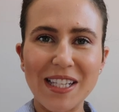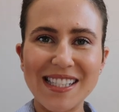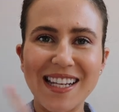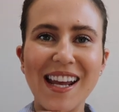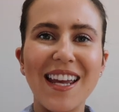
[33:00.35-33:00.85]

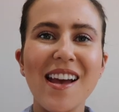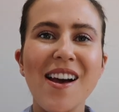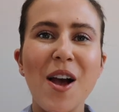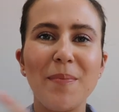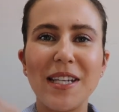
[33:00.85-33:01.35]
yesterday.
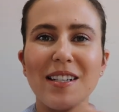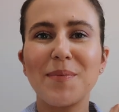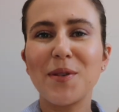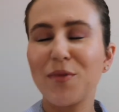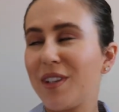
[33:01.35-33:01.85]
Picked up
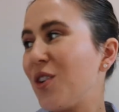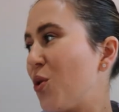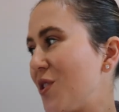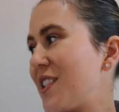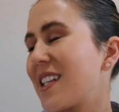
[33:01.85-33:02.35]
some really
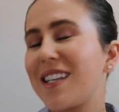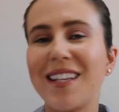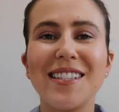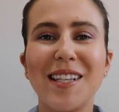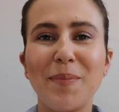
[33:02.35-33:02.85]
gorgeous
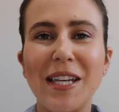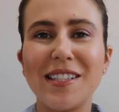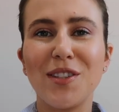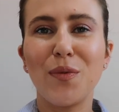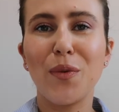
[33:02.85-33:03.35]
classic
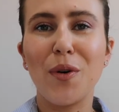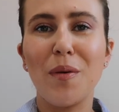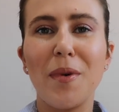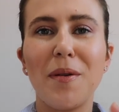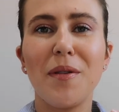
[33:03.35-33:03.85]
pieces
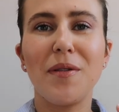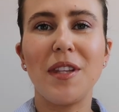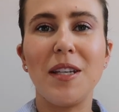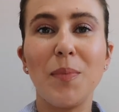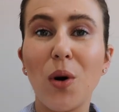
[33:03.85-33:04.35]
from
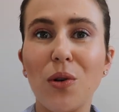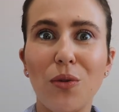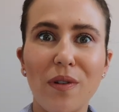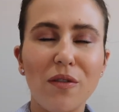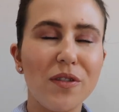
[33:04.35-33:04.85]
the
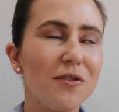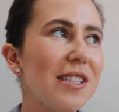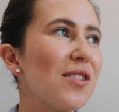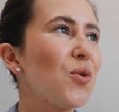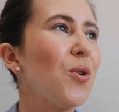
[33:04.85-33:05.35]
Polo Ralph
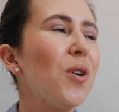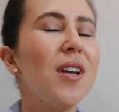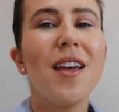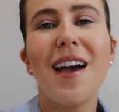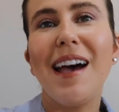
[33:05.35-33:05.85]
Lauren store.
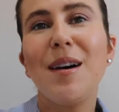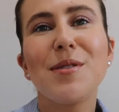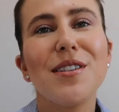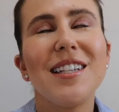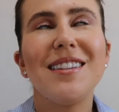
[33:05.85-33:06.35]

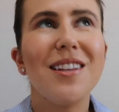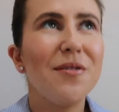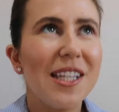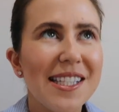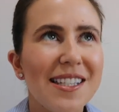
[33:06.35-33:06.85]
Absolutely
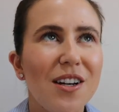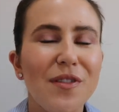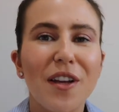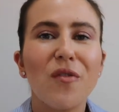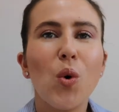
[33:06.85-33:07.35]
love their stuff.
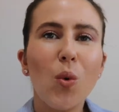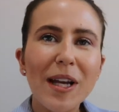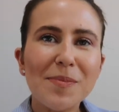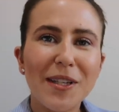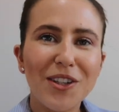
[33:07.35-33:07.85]
Like, I've
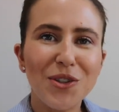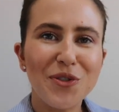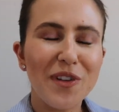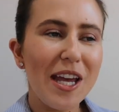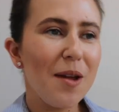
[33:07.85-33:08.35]
always been a
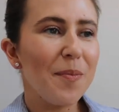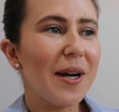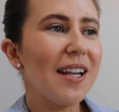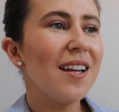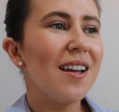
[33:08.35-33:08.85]
huge fan,
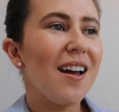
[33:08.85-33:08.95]
but